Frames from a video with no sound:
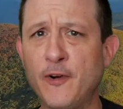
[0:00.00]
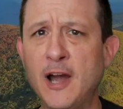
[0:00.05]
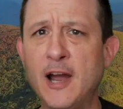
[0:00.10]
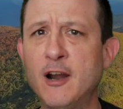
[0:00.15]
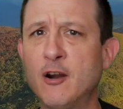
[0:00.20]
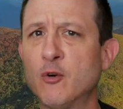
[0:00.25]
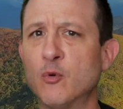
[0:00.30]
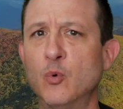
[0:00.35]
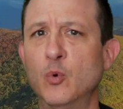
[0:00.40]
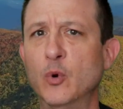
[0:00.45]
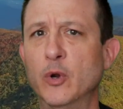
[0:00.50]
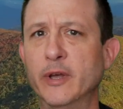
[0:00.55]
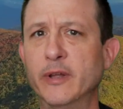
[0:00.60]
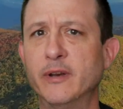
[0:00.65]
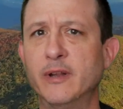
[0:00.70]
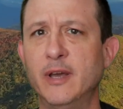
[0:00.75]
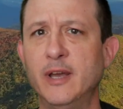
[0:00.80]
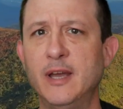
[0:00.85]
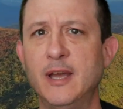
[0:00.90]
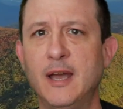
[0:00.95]

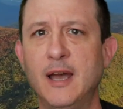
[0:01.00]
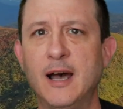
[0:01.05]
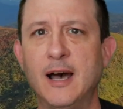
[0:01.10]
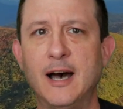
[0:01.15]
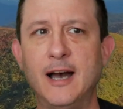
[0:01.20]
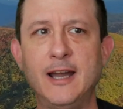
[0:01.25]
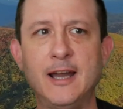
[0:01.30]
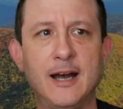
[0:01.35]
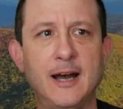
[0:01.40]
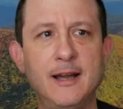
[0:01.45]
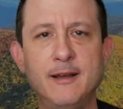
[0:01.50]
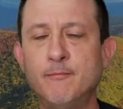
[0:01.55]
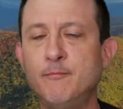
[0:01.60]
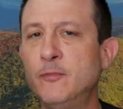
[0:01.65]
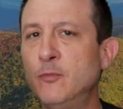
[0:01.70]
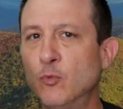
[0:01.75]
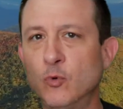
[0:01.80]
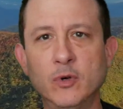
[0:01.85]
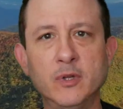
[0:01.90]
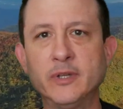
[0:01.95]
firewood. I
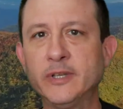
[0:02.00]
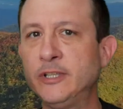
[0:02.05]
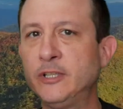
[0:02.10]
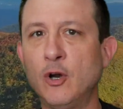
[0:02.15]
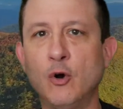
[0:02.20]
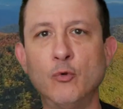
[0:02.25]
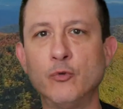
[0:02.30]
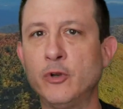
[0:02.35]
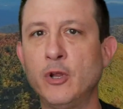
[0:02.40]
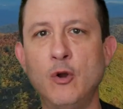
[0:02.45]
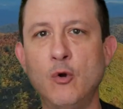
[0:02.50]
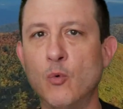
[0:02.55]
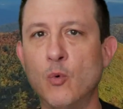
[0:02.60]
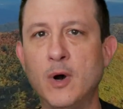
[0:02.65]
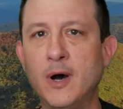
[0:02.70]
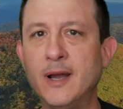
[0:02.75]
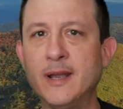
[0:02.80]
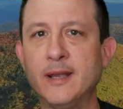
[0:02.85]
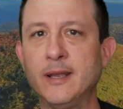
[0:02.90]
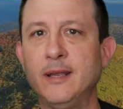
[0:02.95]
really don't know
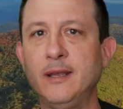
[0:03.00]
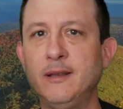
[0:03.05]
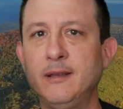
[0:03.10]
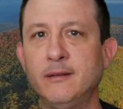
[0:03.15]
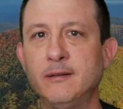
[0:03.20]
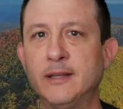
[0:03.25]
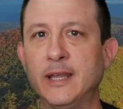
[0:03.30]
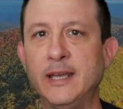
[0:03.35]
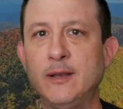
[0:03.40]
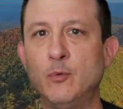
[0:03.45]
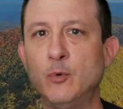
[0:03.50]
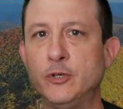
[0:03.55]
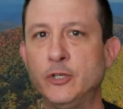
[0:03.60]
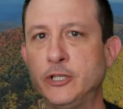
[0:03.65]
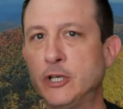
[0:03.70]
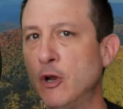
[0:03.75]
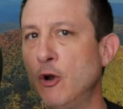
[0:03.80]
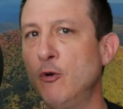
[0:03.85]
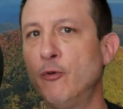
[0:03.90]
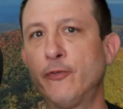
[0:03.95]
why they
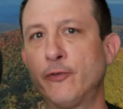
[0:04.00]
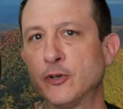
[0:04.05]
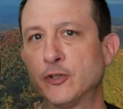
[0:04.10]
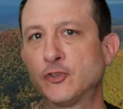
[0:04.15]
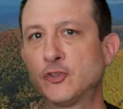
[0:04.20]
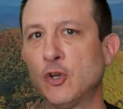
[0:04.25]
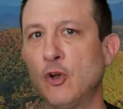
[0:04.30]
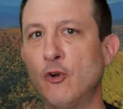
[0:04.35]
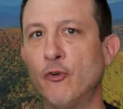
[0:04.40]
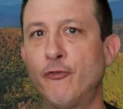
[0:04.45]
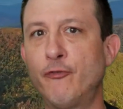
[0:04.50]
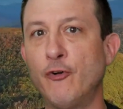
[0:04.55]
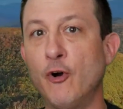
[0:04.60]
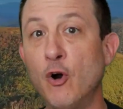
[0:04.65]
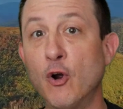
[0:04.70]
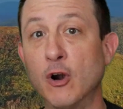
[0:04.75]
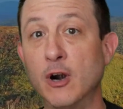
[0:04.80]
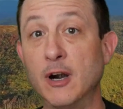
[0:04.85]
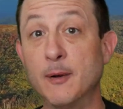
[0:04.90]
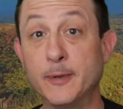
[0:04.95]
would go for so
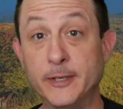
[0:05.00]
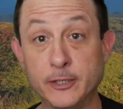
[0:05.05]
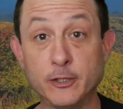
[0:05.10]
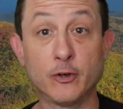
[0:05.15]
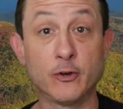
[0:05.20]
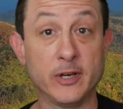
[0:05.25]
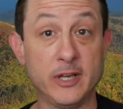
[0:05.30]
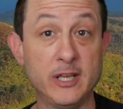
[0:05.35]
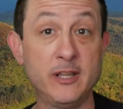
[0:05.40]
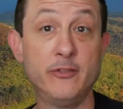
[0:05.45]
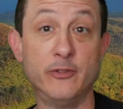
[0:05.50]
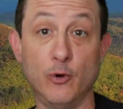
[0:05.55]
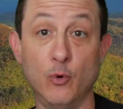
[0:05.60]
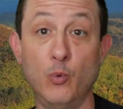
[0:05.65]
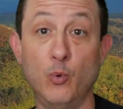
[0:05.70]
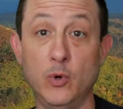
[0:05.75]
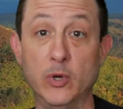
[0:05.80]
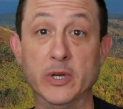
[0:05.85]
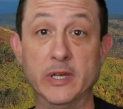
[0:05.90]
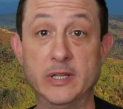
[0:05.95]
far. I mean, you're in
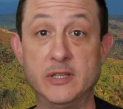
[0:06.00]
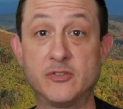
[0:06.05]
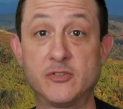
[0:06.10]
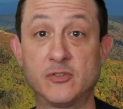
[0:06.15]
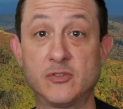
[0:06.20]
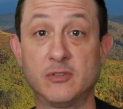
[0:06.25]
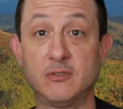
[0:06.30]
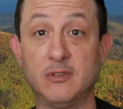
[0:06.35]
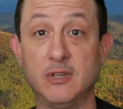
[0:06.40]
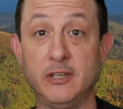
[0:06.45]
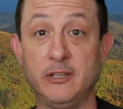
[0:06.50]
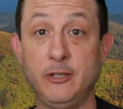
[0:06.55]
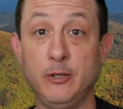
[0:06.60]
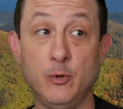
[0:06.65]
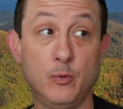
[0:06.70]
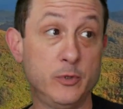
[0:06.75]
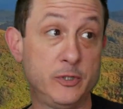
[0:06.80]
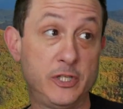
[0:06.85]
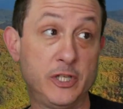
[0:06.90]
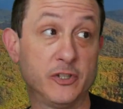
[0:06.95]
the woods.
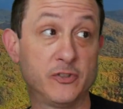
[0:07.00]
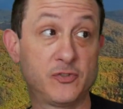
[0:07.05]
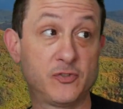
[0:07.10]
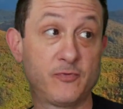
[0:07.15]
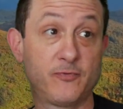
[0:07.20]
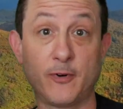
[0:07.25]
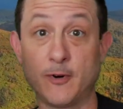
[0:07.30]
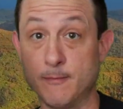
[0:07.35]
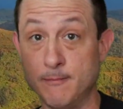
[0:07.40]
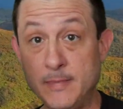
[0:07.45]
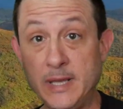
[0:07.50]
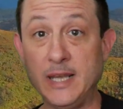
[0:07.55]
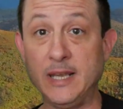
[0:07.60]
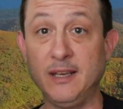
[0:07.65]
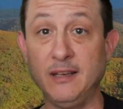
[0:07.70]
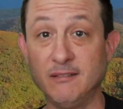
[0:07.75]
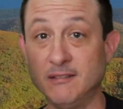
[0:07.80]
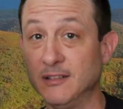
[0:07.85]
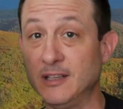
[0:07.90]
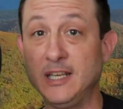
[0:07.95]
You would just, for
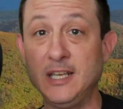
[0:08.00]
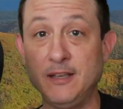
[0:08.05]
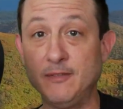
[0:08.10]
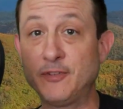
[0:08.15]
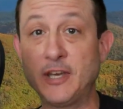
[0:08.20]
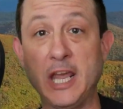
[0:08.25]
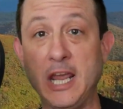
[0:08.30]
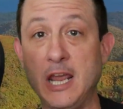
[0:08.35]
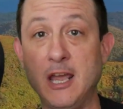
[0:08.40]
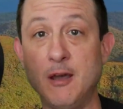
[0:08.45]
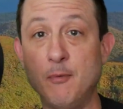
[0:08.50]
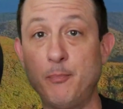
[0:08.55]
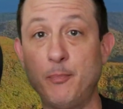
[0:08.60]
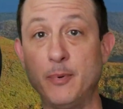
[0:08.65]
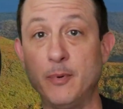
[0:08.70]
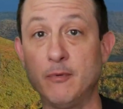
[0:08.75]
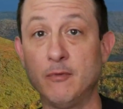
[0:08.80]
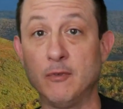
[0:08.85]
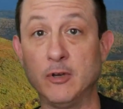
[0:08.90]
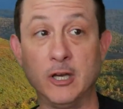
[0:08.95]
me, leave
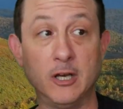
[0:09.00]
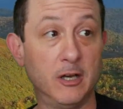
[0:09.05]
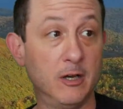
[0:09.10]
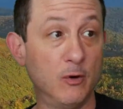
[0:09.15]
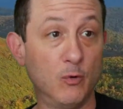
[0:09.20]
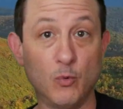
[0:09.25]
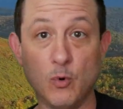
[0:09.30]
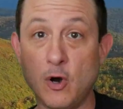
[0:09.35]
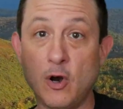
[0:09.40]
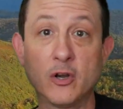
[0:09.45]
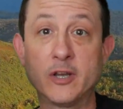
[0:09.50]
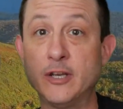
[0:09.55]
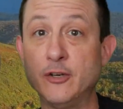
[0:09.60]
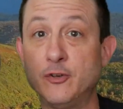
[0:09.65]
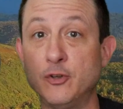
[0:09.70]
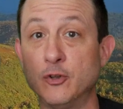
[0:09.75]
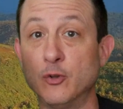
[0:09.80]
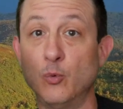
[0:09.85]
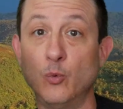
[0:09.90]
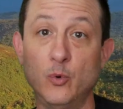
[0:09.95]
camp, walk
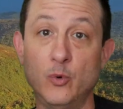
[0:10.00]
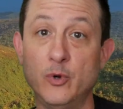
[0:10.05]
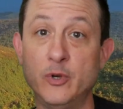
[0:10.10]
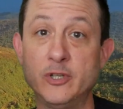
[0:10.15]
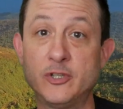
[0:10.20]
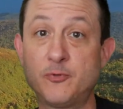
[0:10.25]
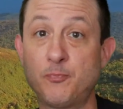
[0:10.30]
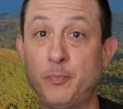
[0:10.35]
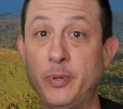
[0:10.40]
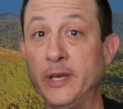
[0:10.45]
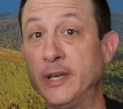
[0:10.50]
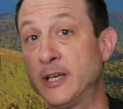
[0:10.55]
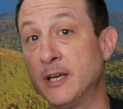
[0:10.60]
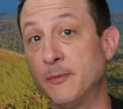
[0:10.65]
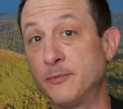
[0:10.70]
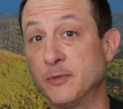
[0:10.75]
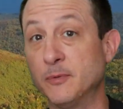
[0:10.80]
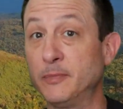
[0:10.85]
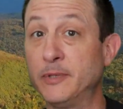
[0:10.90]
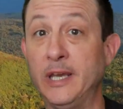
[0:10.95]
into the woods, pick
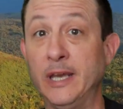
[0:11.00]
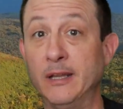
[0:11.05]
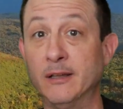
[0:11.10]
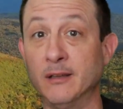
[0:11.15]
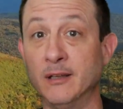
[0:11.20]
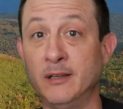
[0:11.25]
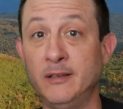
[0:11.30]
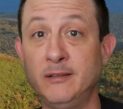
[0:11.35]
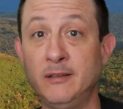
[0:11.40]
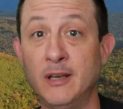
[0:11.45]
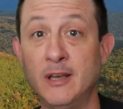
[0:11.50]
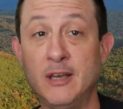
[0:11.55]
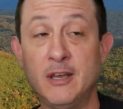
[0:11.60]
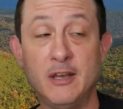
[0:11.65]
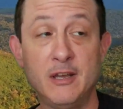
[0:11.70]
up some kindling,